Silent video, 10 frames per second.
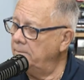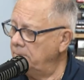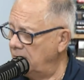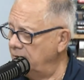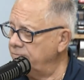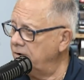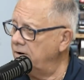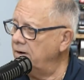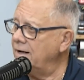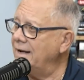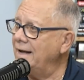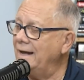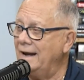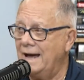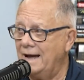Montverde
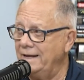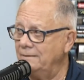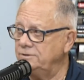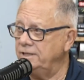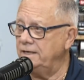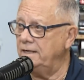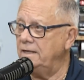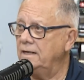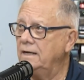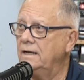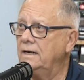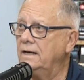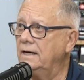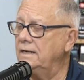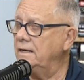and IMG
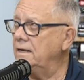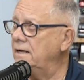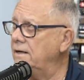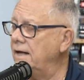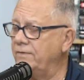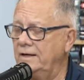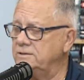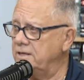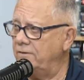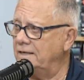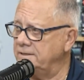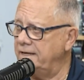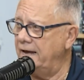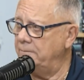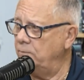and I think it's Sunrise
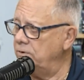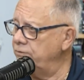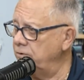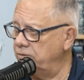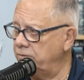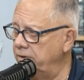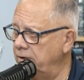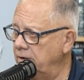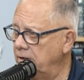Academy, 1, 2, and 3.